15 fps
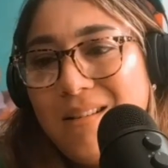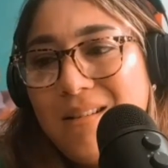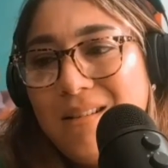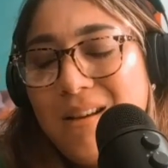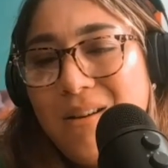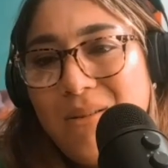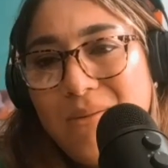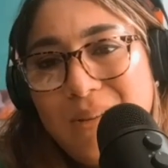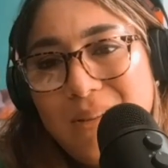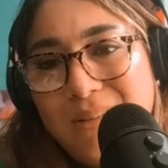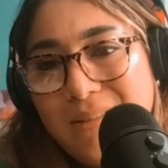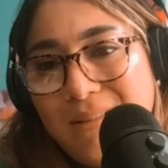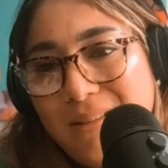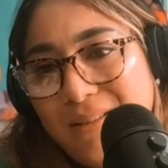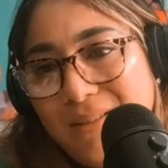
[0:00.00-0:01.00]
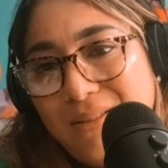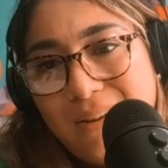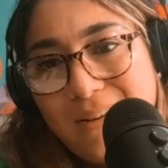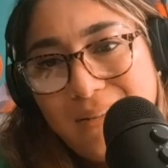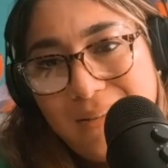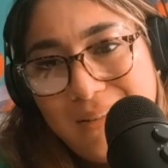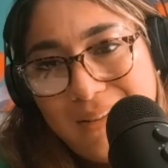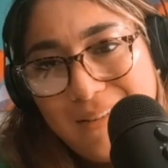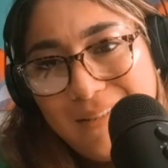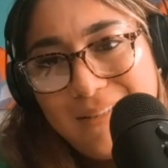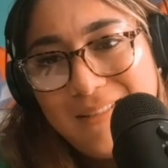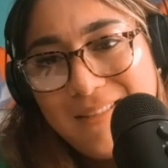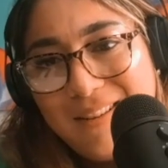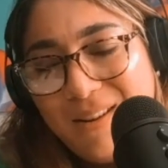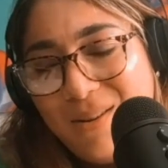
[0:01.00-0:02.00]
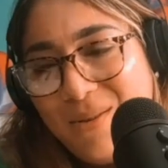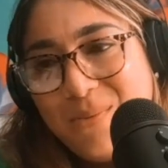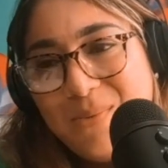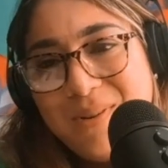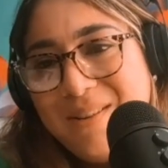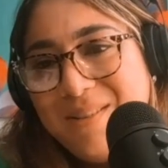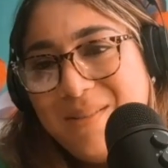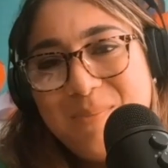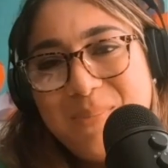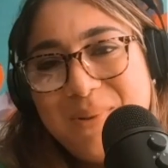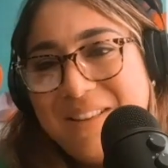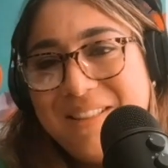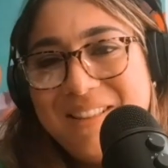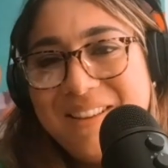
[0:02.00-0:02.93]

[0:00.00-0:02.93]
no, this is exhausting. I don't want to be